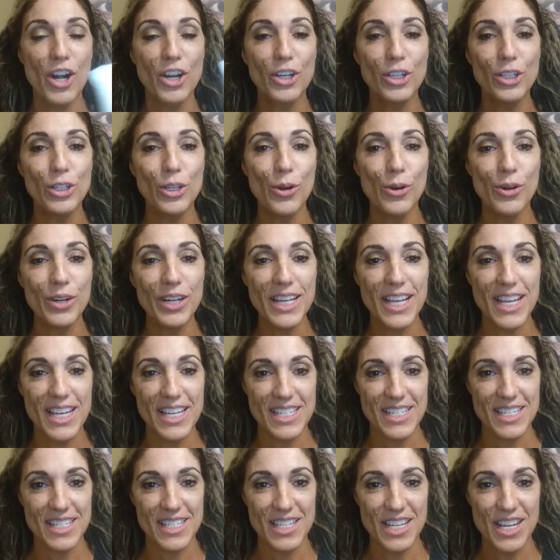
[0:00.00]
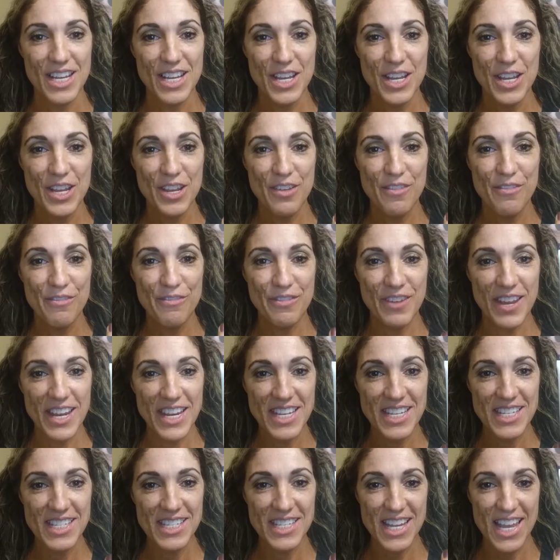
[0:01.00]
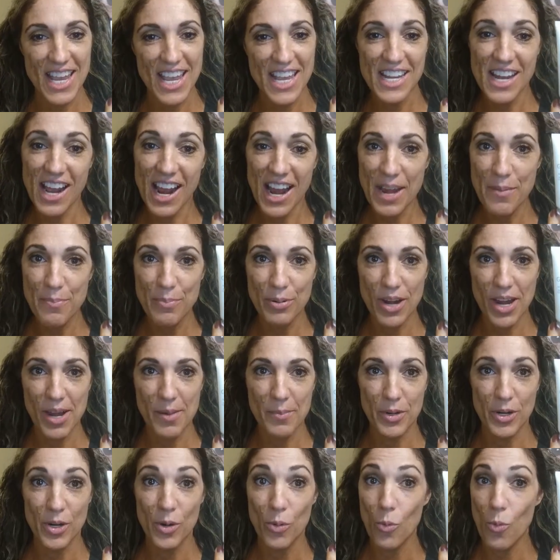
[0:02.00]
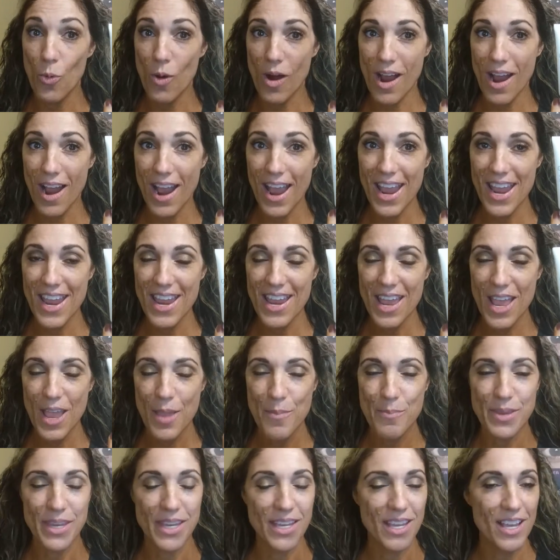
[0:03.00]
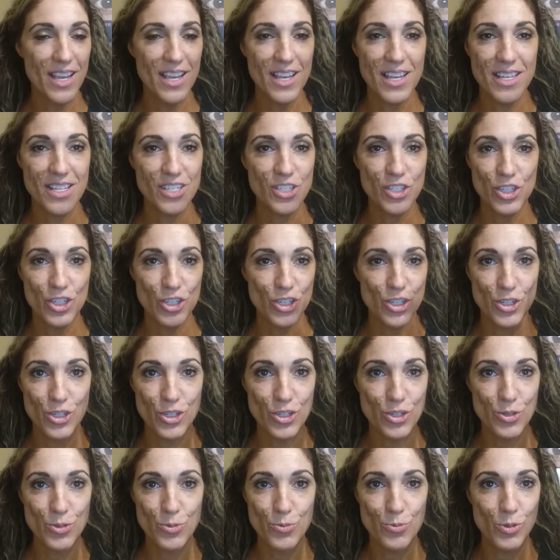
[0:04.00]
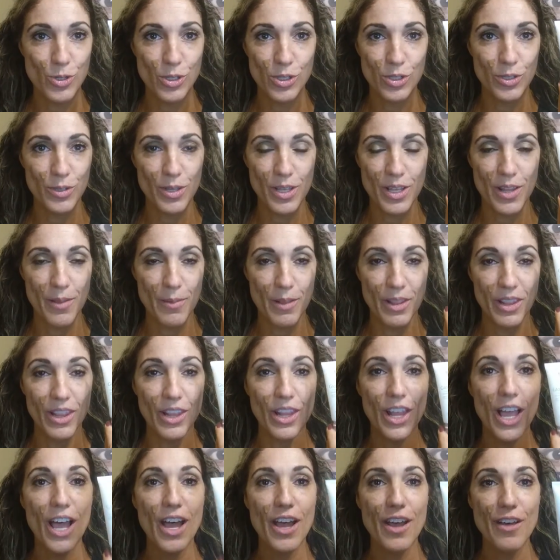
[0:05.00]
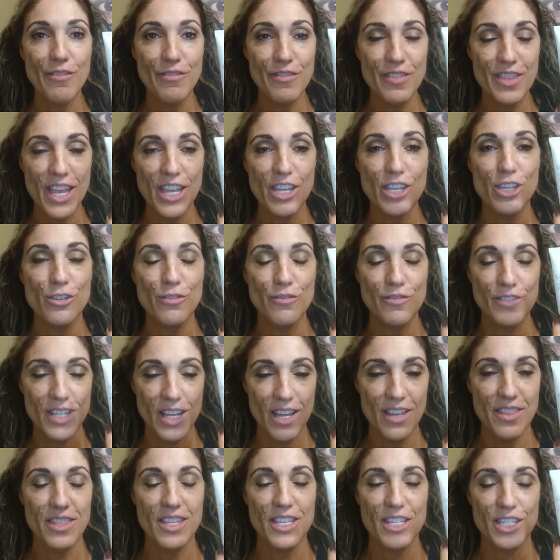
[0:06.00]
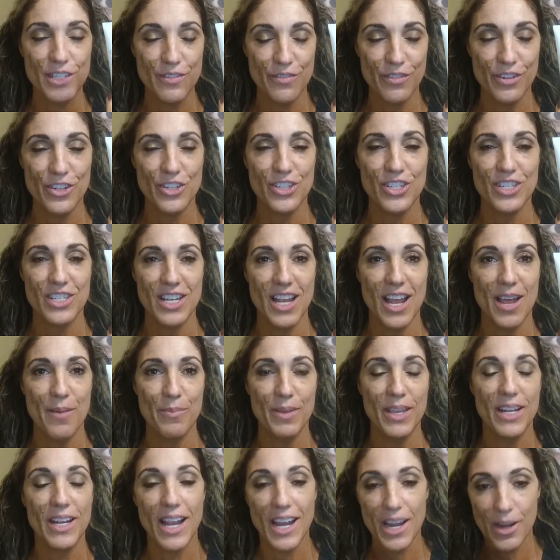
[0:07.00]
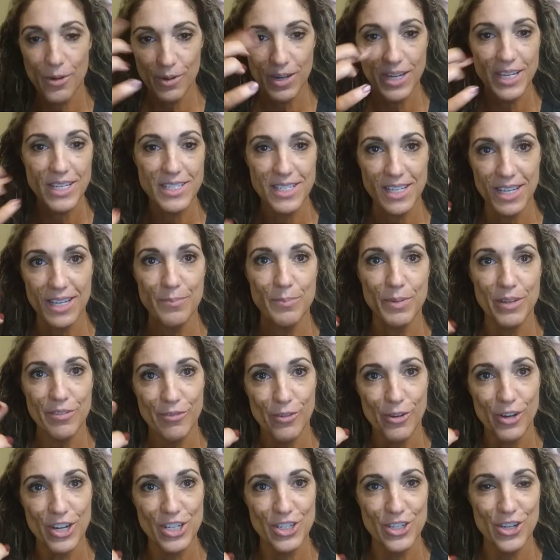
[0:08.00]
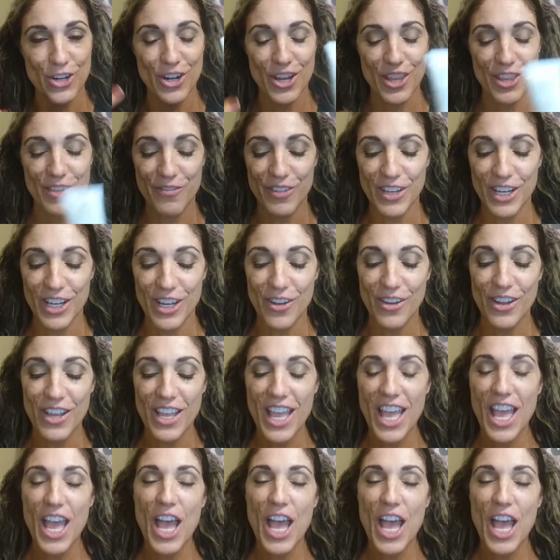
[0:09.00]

glorious face and eye primer. Why? Because you will love that you've done this first step. And I already did before I started the video.